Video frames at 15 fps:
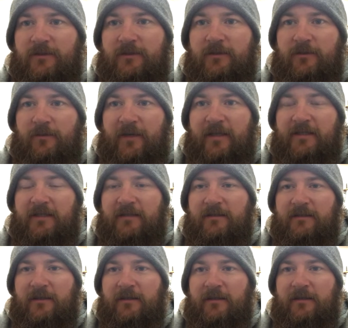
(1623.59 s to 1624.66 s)
2 weeks
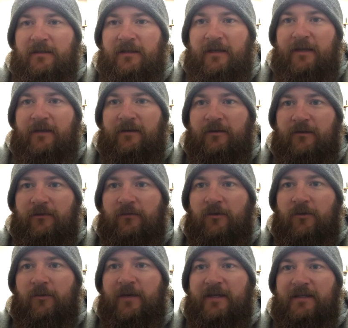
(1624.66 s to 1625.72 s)
into the year or
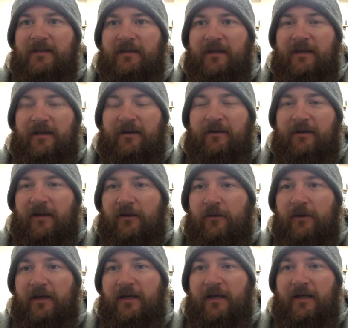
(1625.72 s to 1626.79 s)
4 weeks in the year they
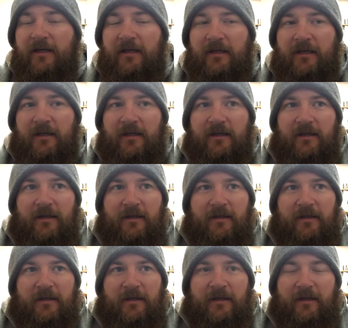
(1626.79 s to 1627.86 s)
quit.
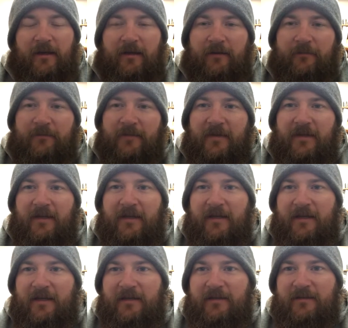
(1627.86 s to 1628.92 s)

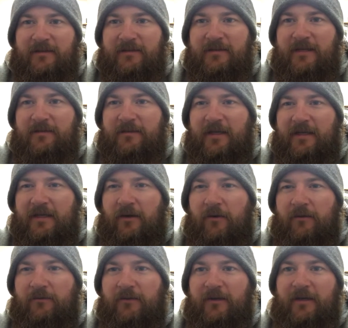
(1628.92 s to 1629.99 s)
It seems like no
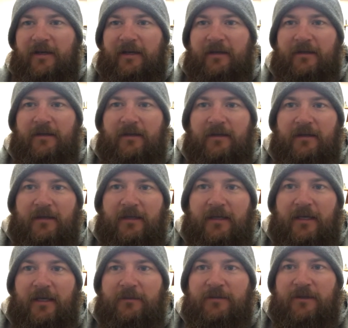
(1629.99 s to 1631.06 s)
one really
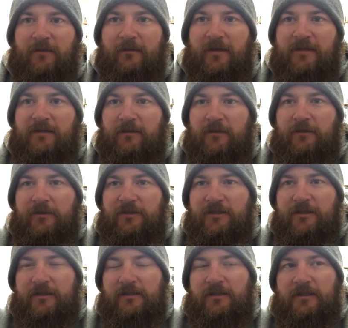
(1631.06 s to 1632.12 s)
keeps their
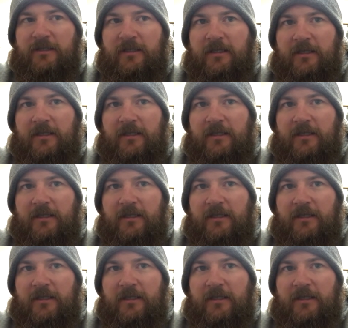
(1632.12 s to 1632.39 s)
resolutions.